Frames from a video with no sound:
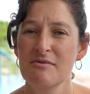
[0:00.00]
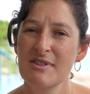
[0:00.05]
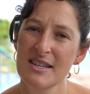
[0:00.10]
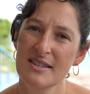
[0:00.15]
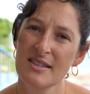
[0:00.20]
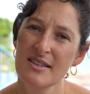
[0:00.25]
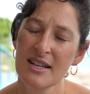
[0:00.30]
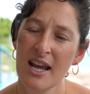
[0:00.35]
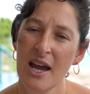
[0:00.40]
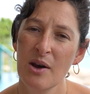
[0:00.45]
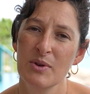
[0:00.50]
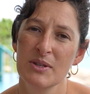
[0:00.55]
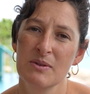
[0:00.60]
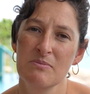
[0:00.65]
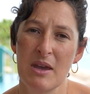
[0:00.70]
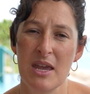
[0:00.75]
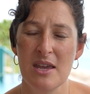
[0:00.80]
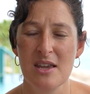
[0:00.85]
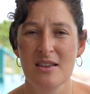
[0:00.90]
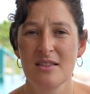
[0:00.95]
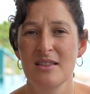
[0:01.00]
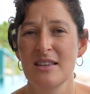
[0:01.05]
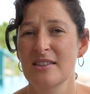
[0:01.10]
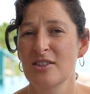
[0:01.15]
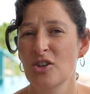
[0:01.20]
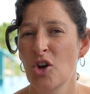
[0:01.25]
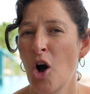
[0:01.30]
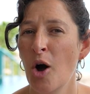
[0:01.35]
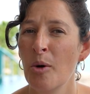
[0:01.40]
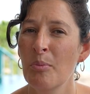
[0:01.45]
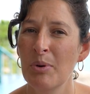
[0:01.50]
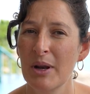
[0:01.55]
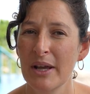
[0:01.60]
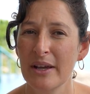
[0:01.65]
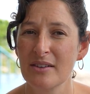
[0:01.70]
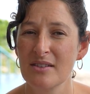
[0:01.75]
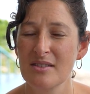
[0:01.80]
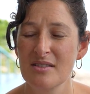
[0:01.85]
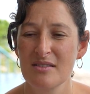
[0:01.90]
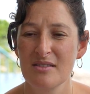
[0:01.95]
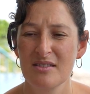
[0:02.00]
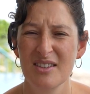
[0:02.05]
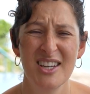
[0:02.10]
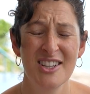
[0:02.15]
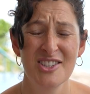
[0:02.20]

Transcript: reason I was making these complex,